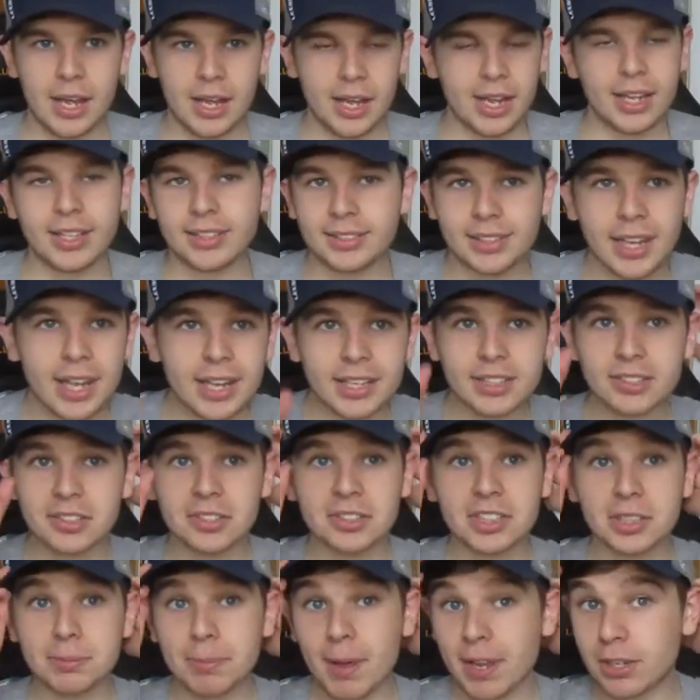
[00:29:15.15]
It takes
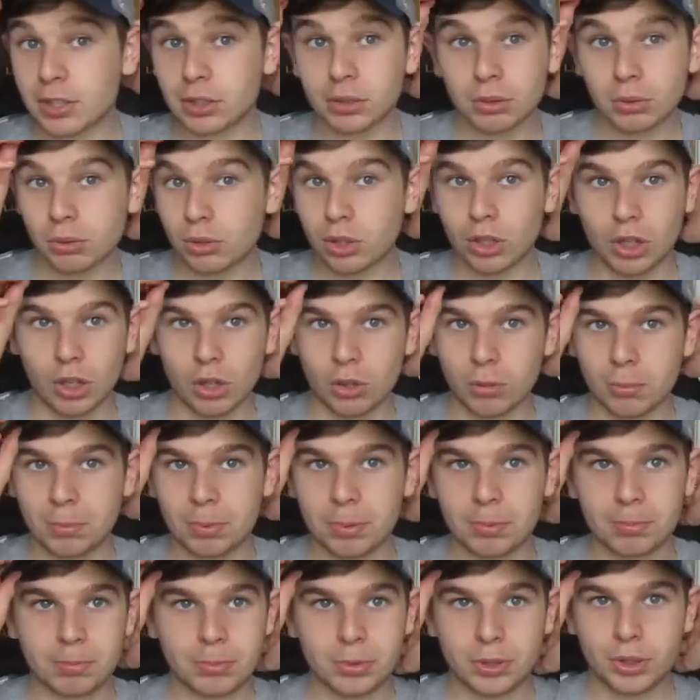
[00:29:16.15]
a special club
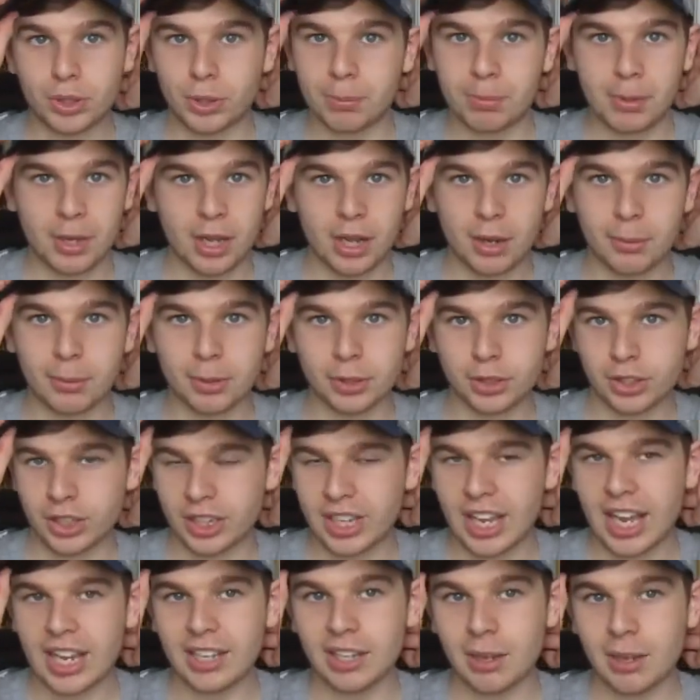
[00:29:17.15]
to be able to
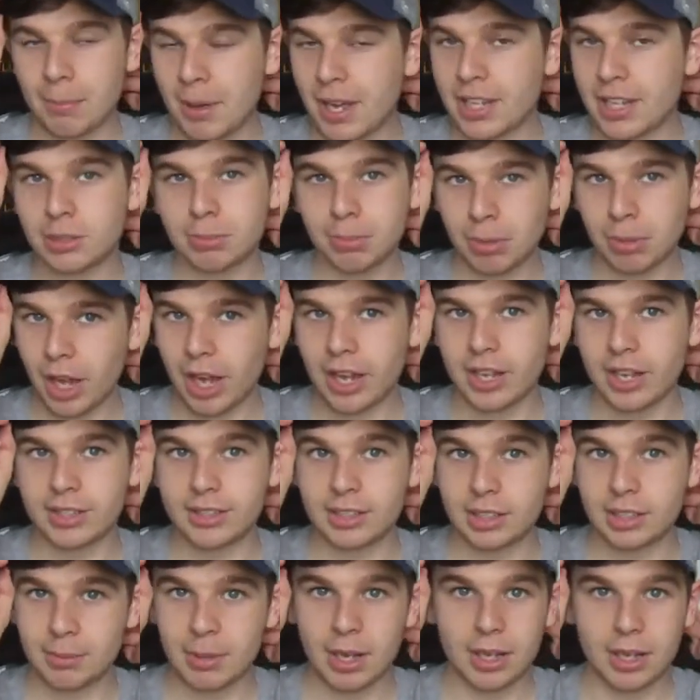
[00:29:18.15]
get the best
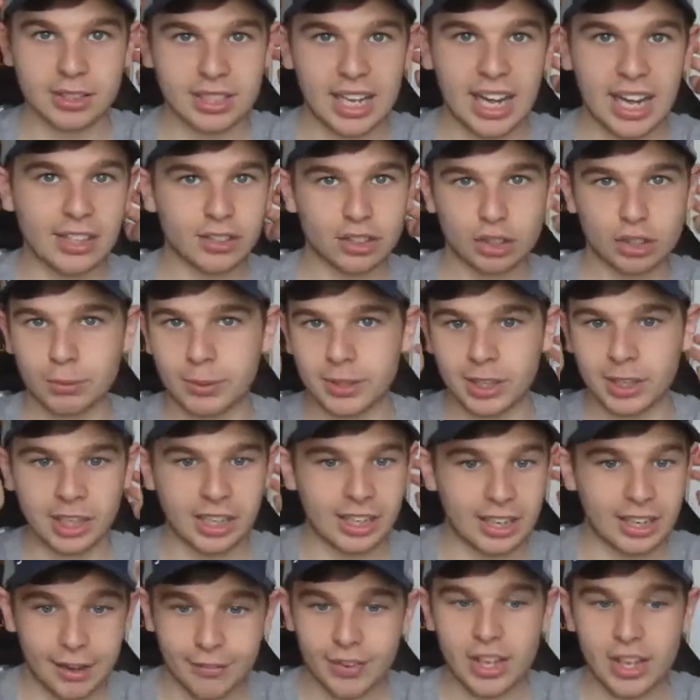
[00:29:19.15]
players to be able to actually win the
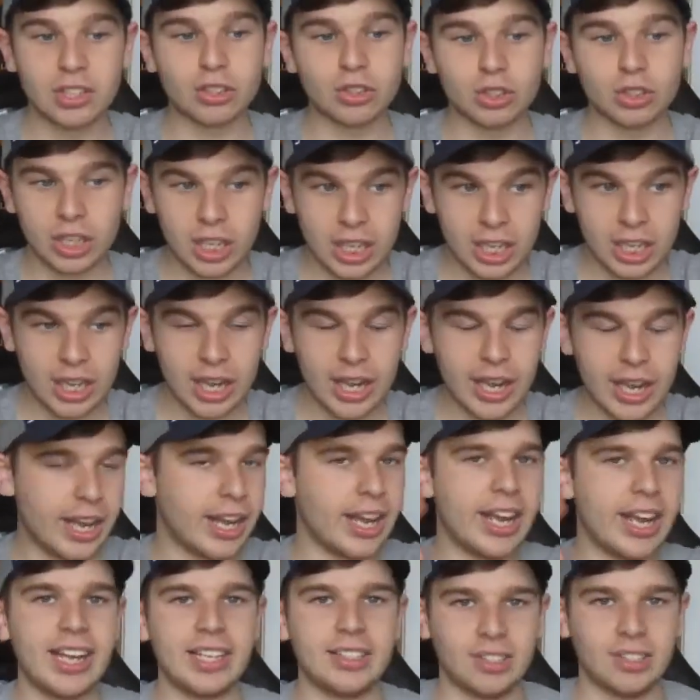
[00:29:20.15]
league. Eventually,
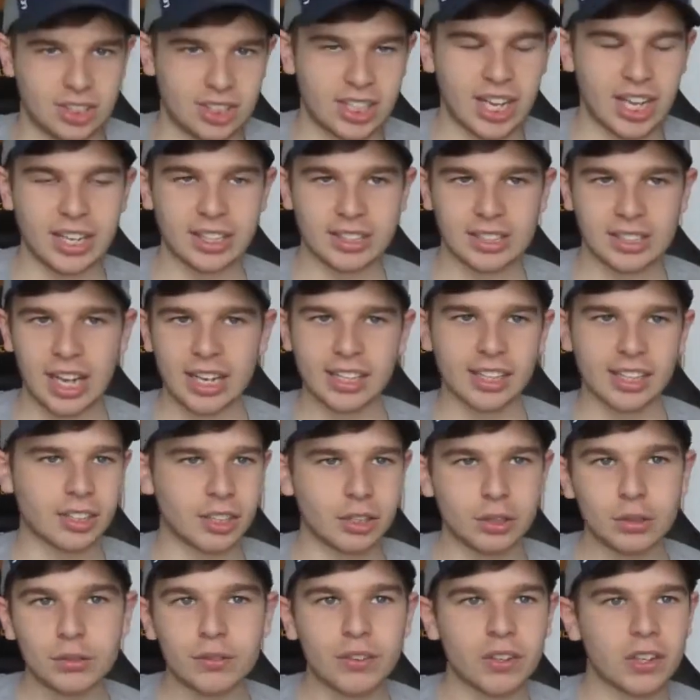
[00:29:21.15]
it sticks. And I
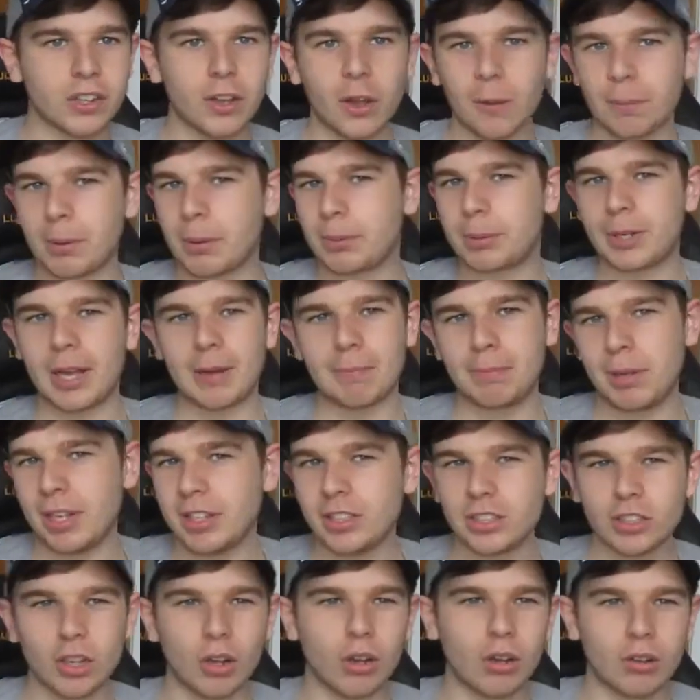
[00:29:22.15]
know that a lot of people get
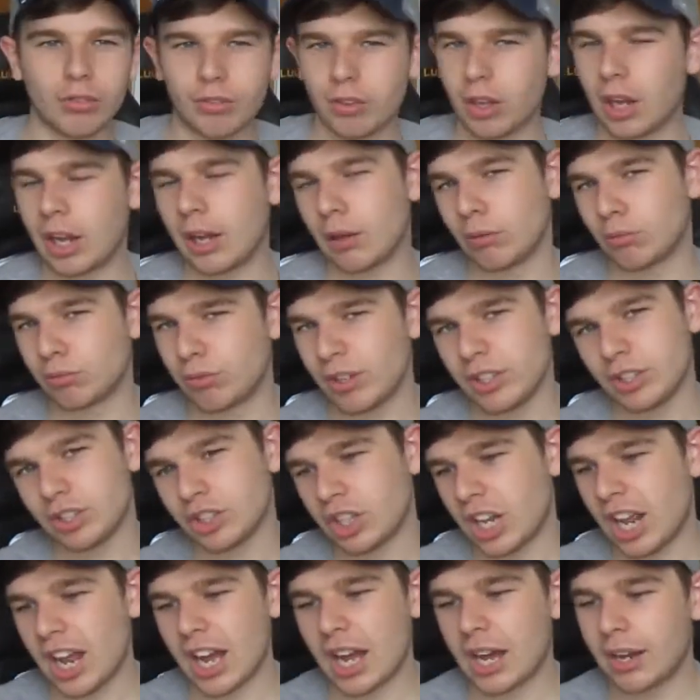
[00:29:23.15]
pissed off at how
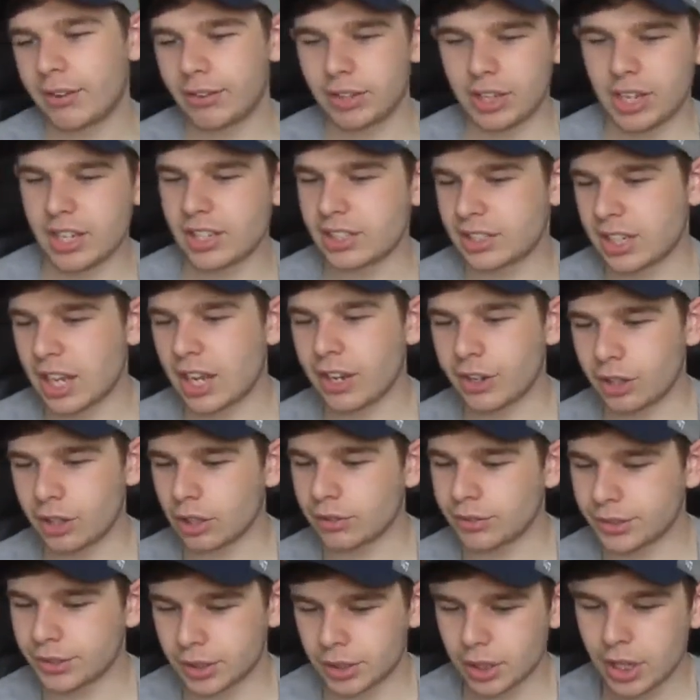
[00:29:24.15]
rich they are and this, that and the
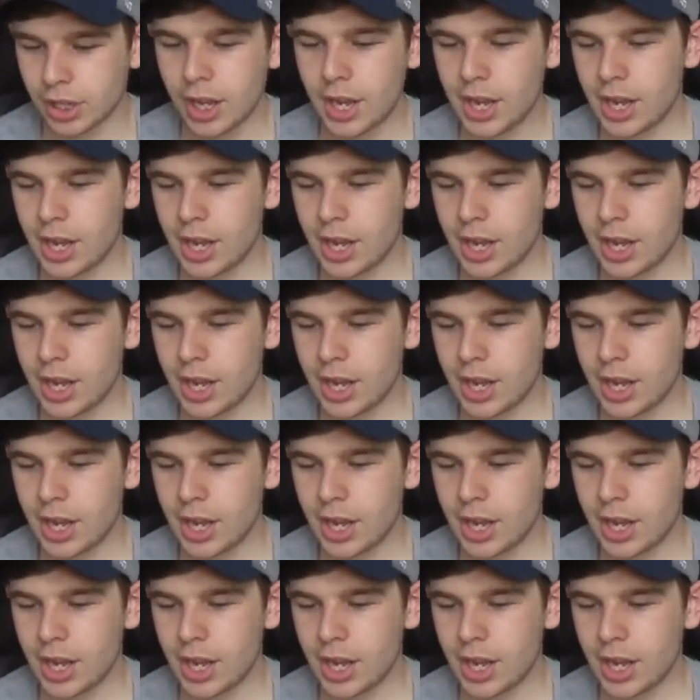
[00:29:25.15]
other.